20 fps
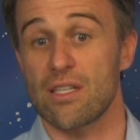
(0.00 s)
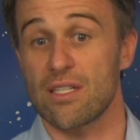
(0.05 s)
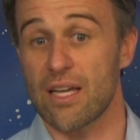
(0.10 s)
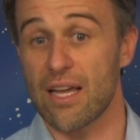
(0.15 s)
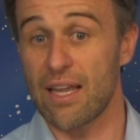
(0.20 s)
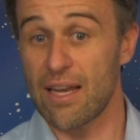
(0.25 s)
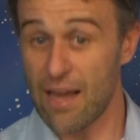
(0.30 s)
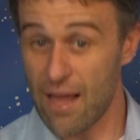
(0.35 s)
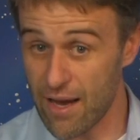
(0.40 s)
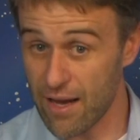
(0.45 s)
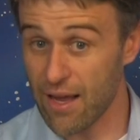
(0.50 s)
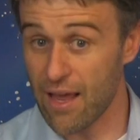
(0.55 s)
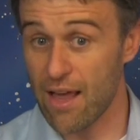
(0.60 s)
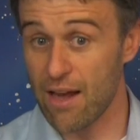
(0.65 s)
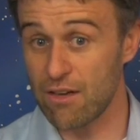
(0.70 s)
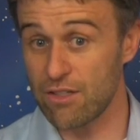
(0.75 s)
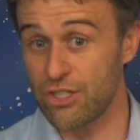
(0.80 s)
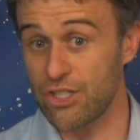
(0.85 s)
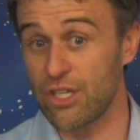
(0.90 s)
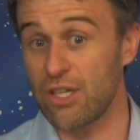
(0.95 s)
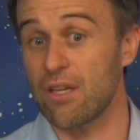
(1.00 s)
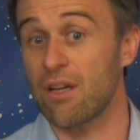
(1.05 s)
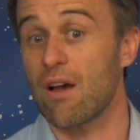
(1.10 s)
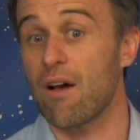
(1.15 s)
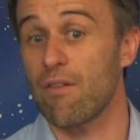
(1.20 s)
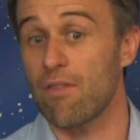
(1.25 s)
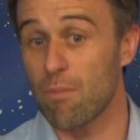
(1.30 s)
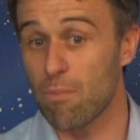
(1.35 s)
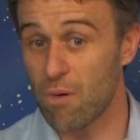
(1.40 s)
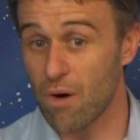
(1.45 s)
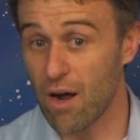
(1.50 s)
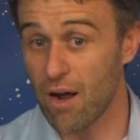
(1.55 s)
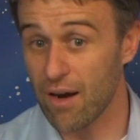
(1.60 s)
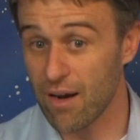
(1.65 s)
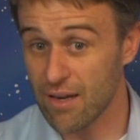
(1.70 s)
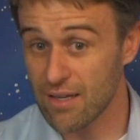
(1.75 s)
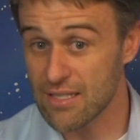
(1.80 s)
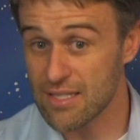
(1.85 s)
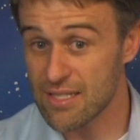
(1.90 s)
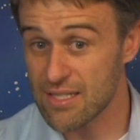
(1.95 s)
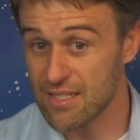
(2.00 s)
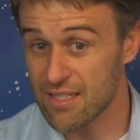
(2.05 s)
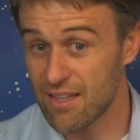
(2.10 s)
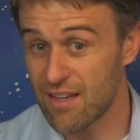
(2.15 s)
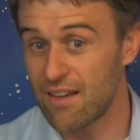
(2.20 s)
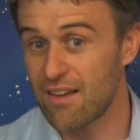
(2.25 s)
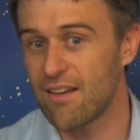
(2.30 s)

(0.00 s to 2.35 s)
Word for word: into kinetic energy of the products.